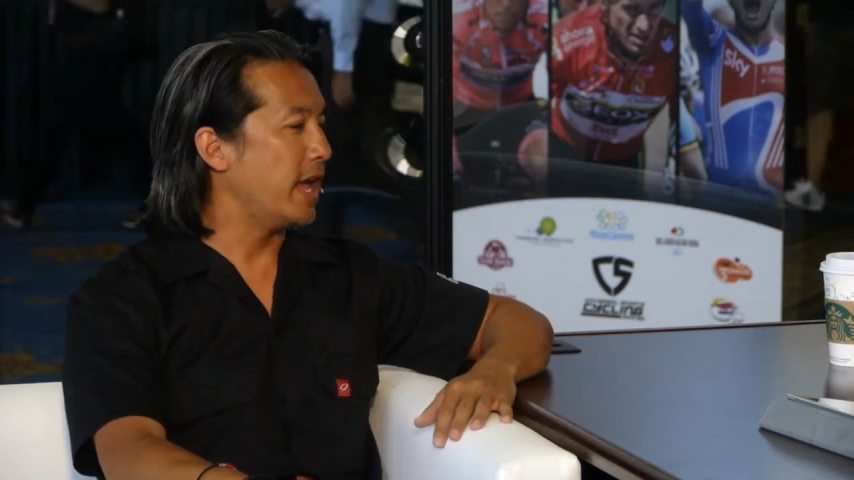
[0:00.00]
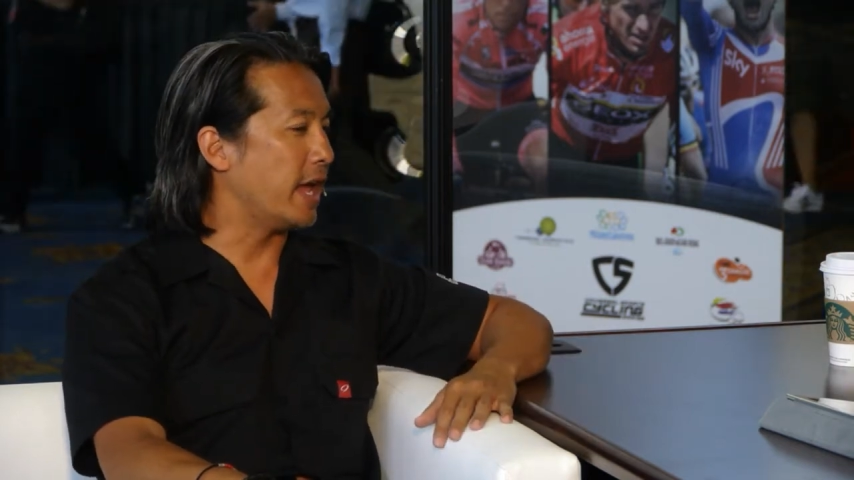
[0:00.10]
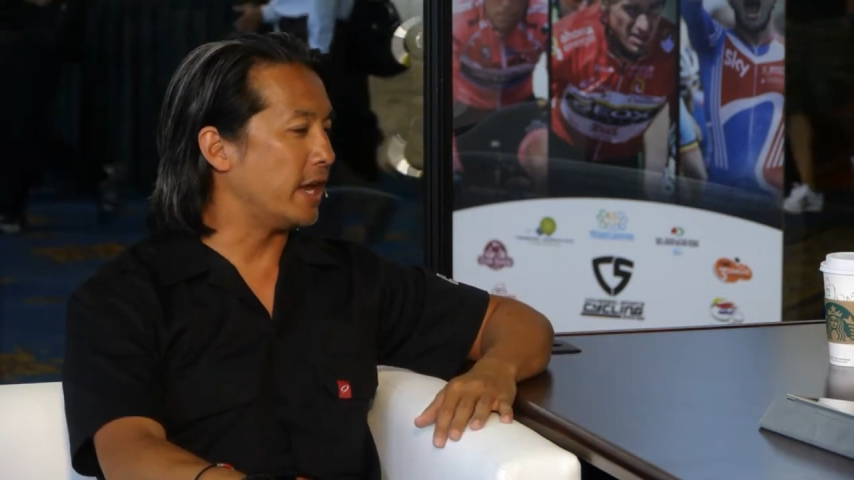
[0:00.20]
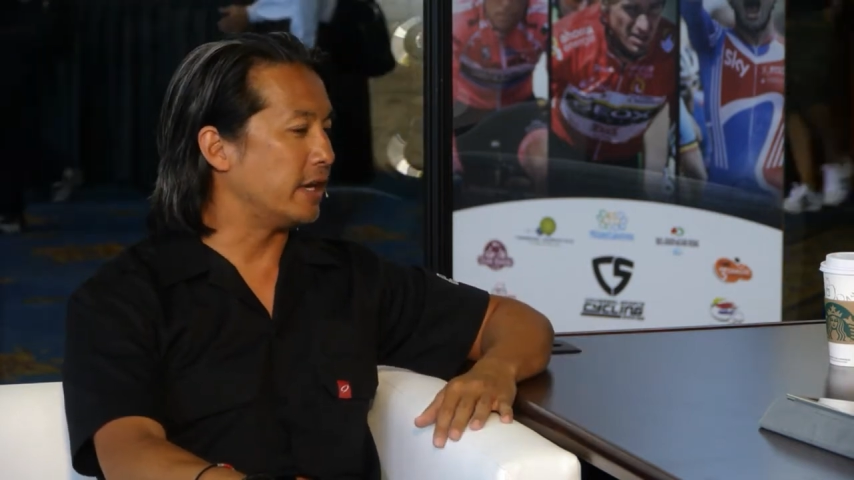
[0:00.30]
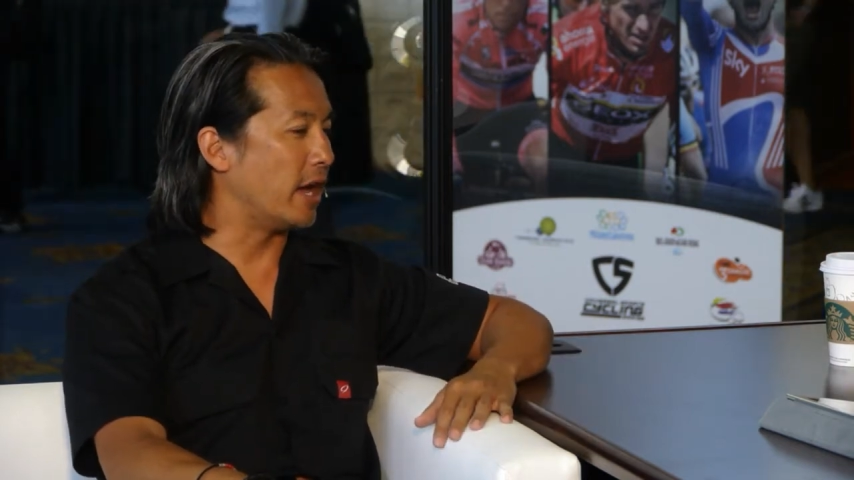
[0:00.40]

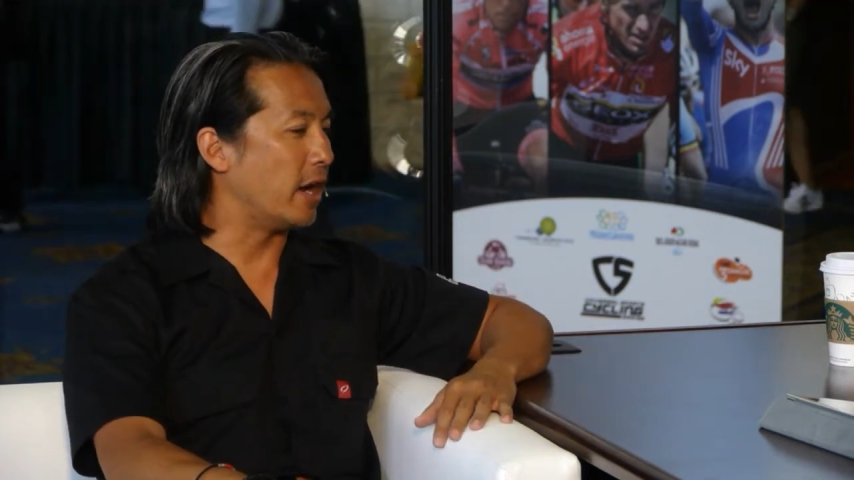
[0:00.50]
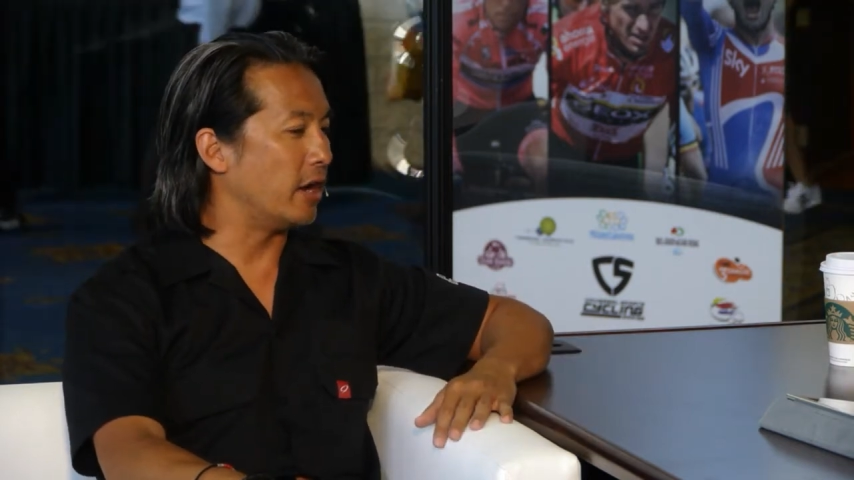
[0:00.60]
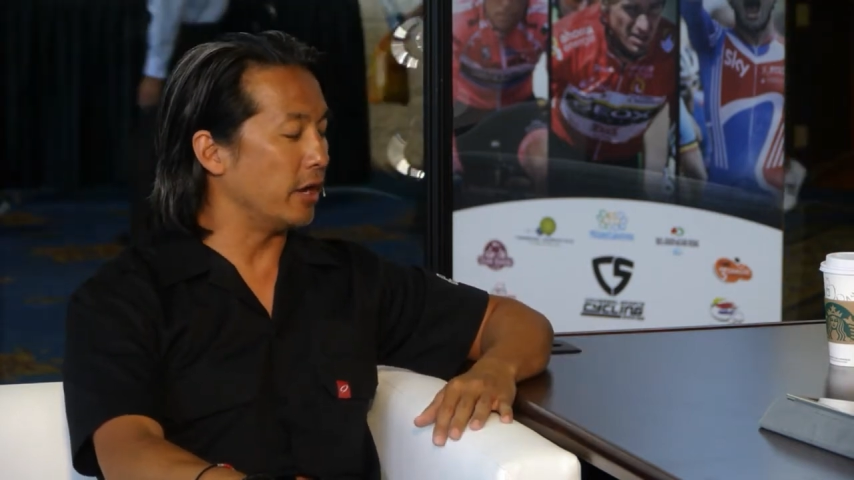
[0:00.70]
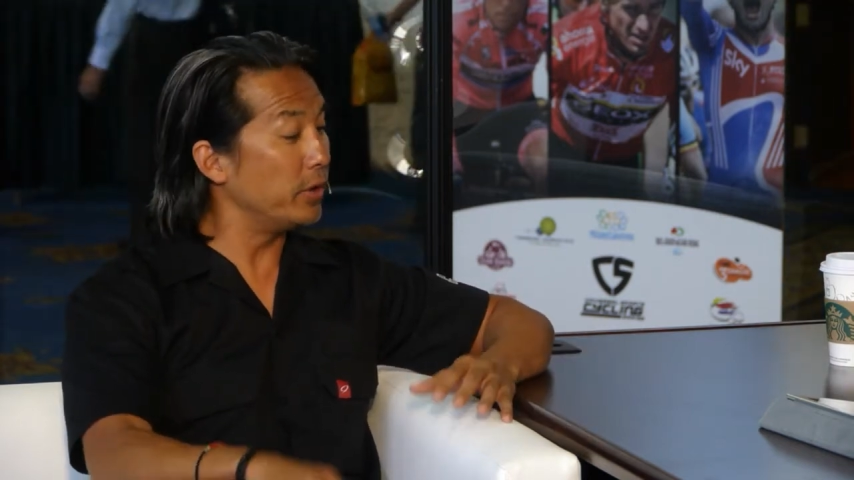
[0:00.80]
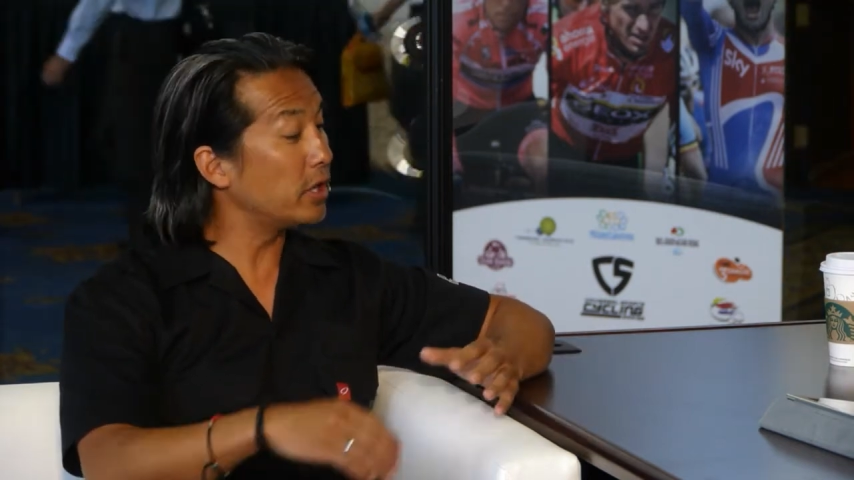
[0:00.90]

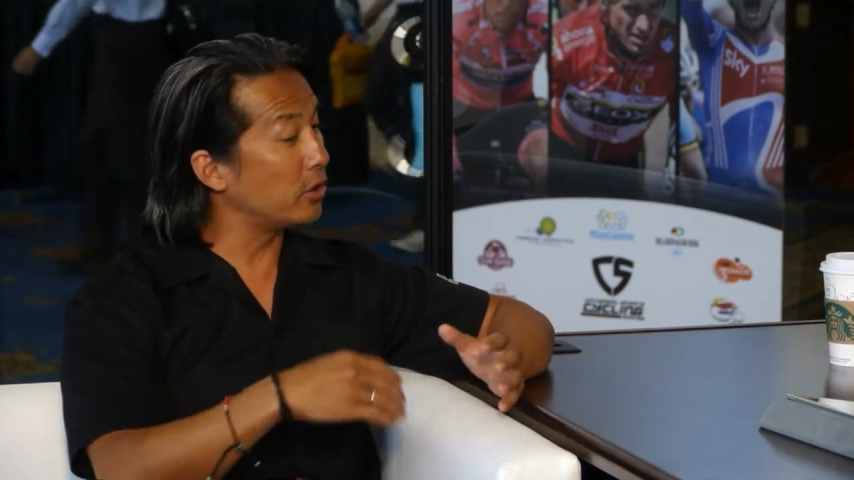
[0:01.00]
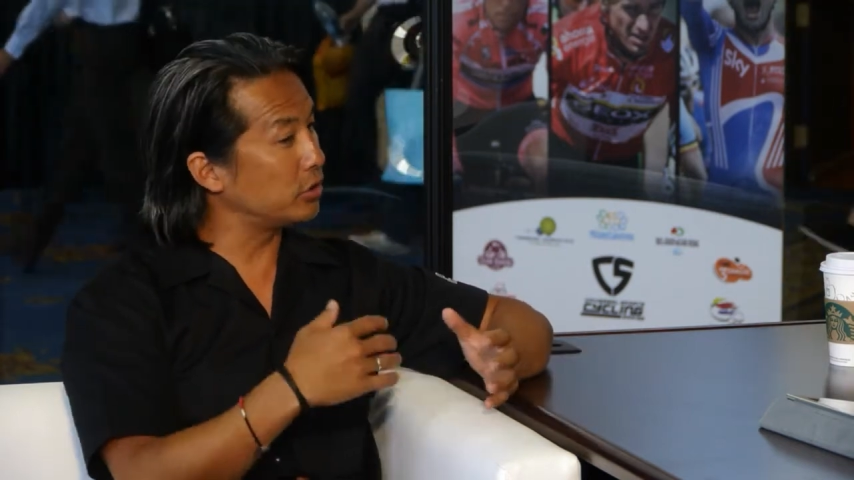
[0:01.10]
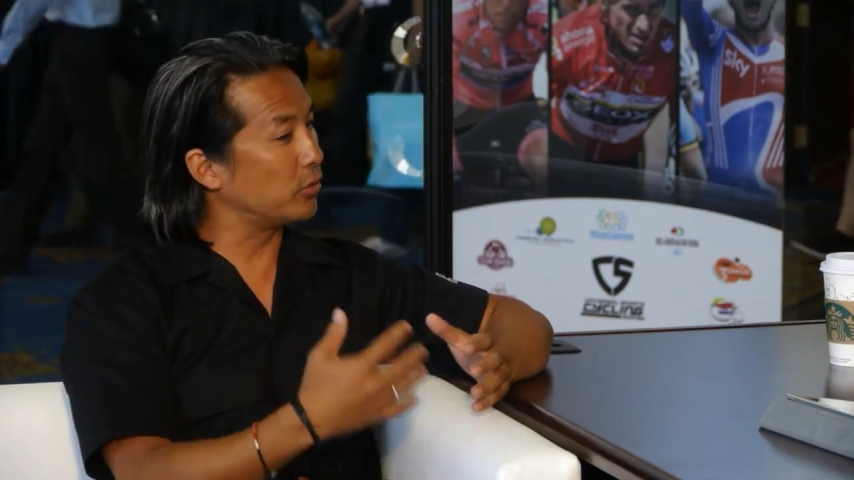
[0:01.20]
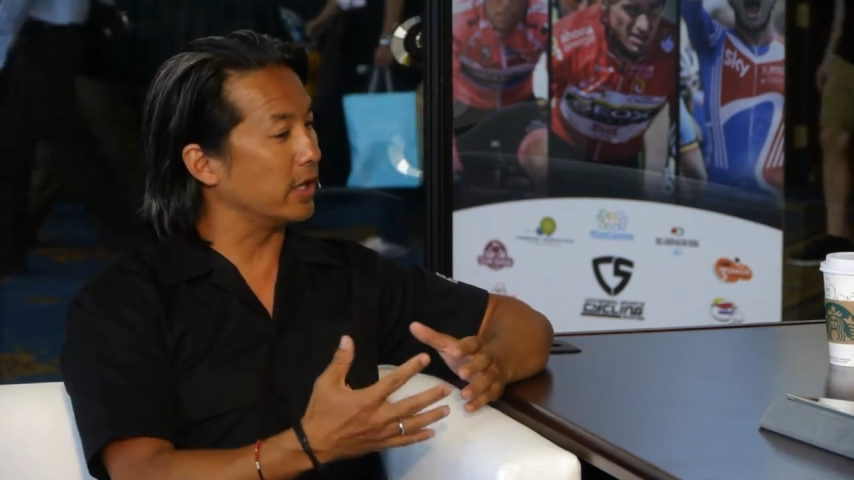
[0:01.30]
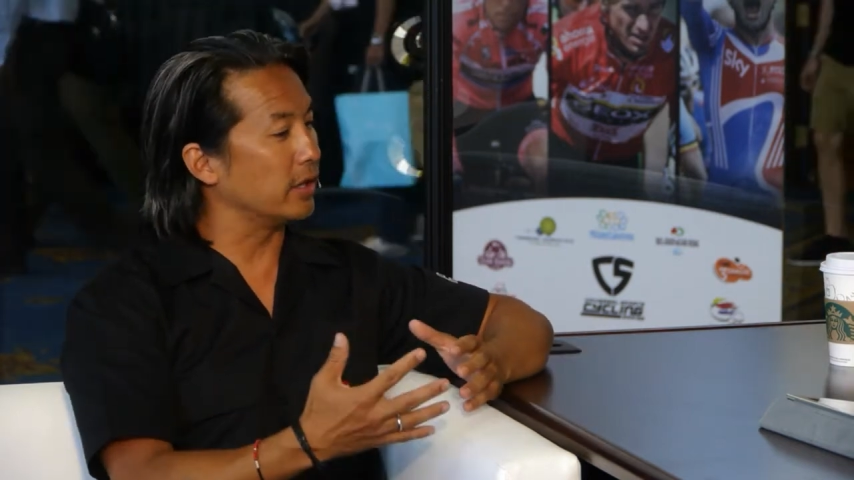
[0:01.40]
And we go
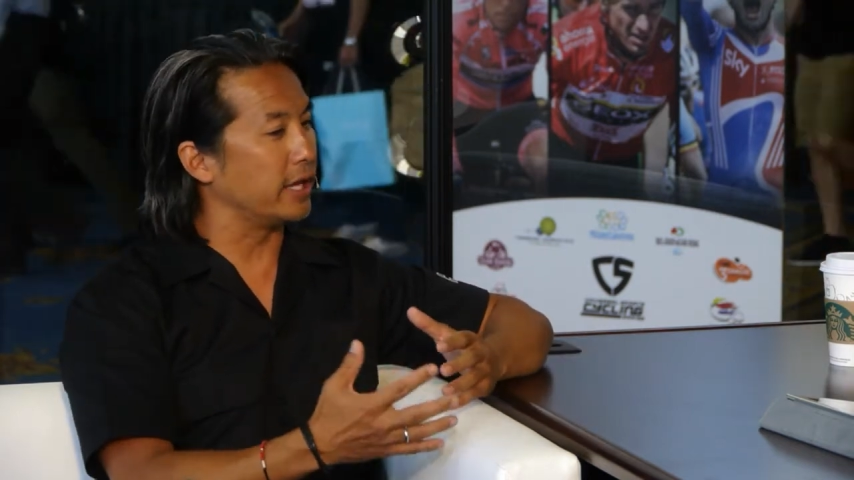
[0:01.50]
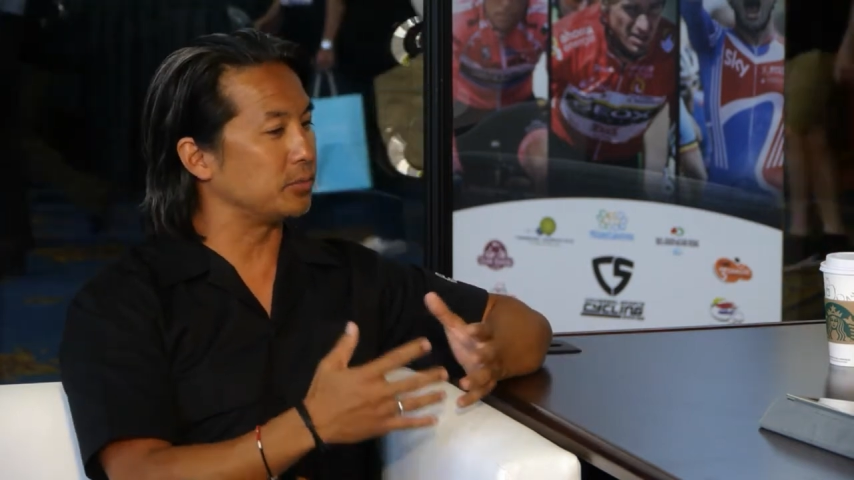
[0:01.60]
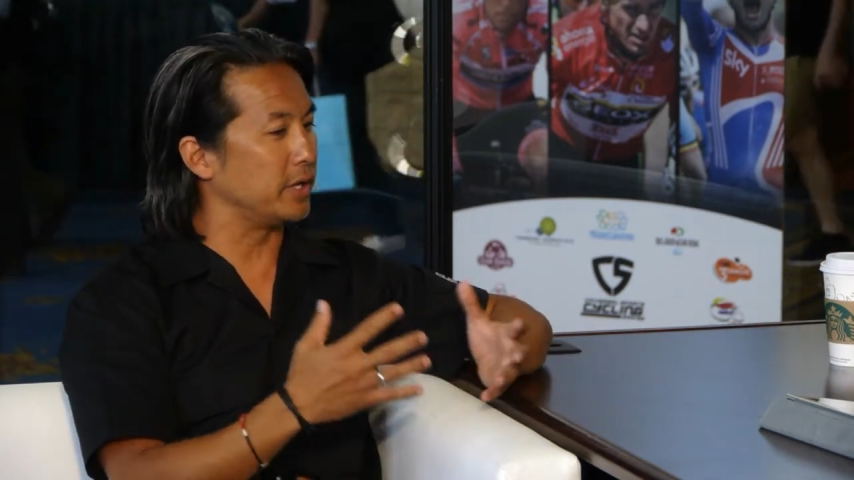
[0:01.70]
to great lengths.